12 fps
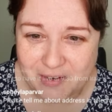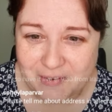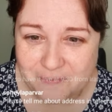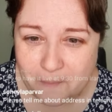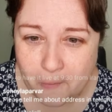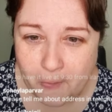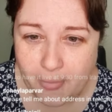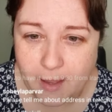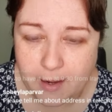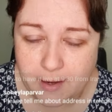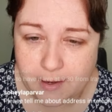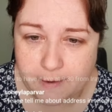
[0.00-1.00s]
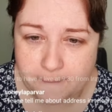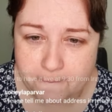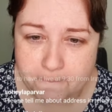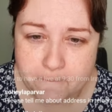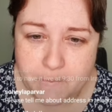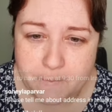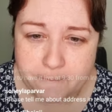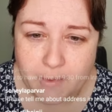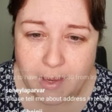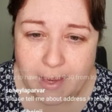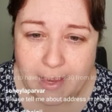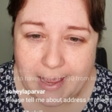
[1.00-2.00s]
How can
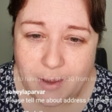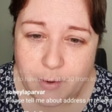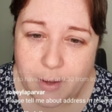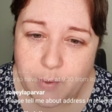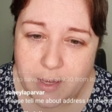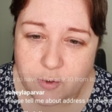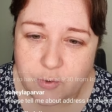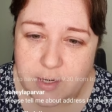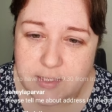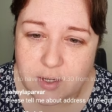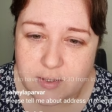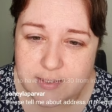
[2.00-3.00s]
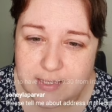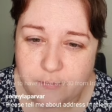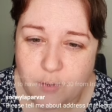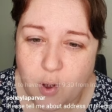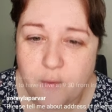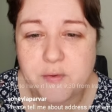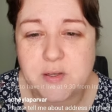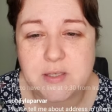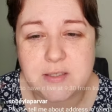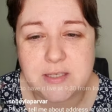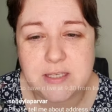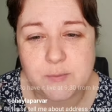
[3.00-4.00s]
we increase our self-confidence in
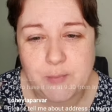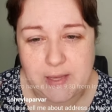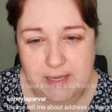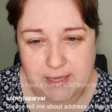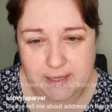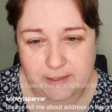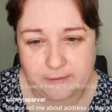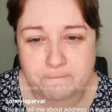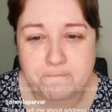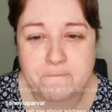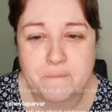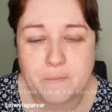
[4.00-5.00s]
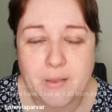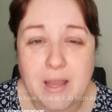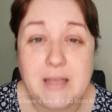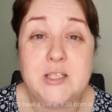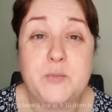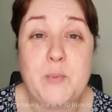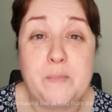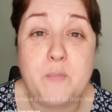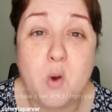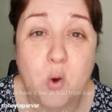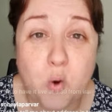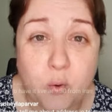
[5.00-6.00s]
speaking? Speak more.
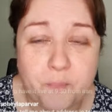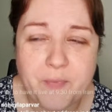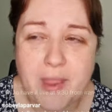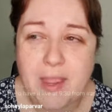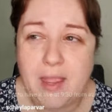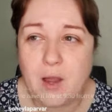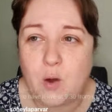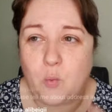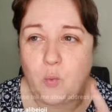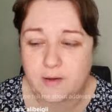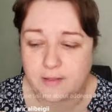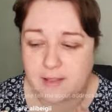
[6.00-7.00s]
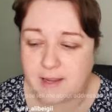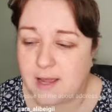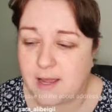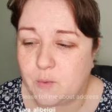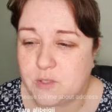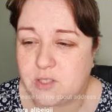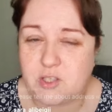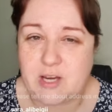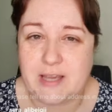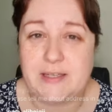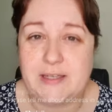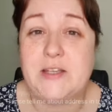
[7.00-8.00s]
One thing I would suggest is
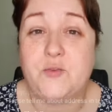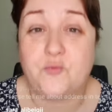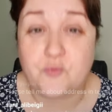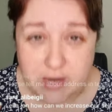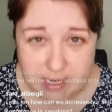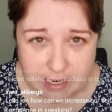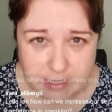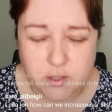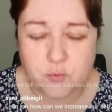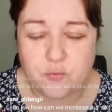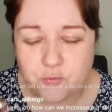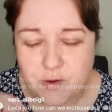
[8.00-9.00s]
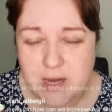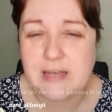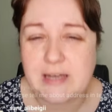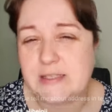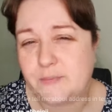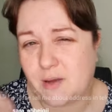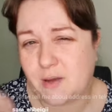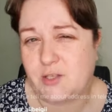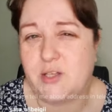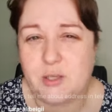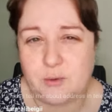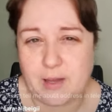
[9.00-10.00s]
read. Read as much as you can.
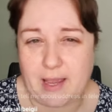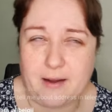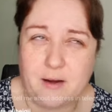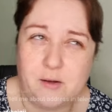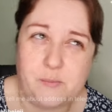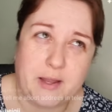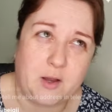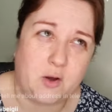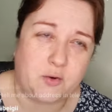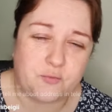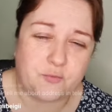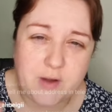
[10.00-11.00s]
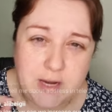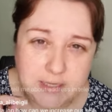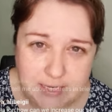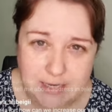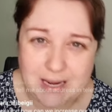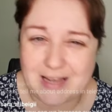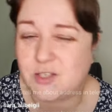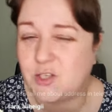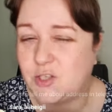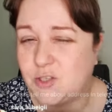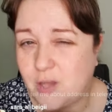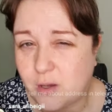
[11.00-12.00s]
Oh my God, reading has so
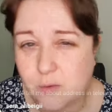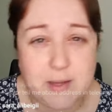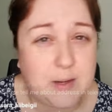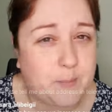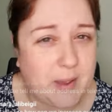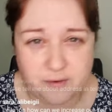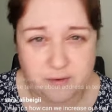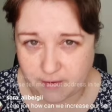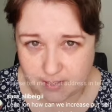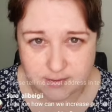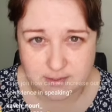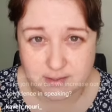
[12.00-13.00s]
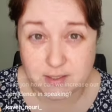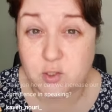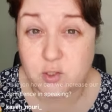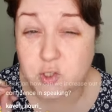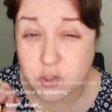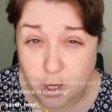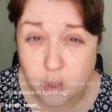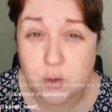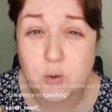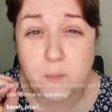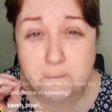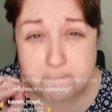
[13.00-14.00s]
many benefits. So
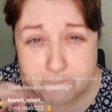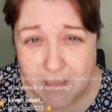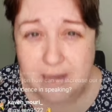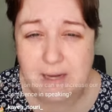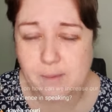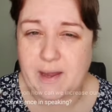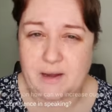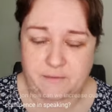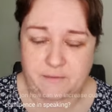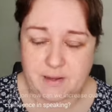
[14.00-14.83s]
many benefits.